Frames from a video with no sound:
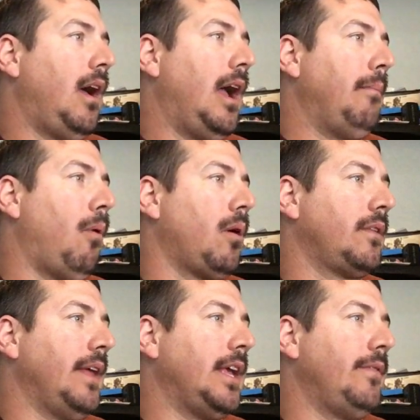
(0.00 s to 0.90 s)
Hi
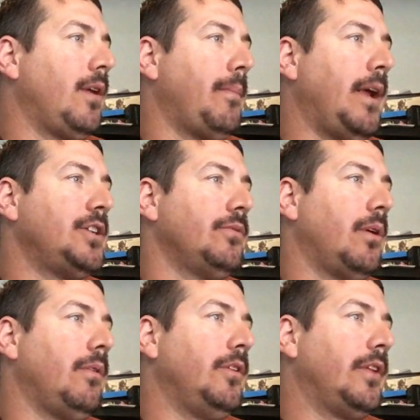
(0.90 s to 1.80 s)
Mark, thank you for your patience
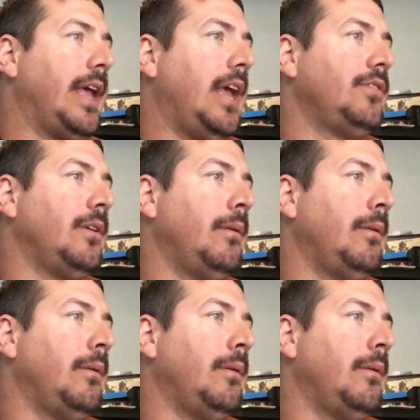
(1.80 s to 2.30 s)
while you used the case.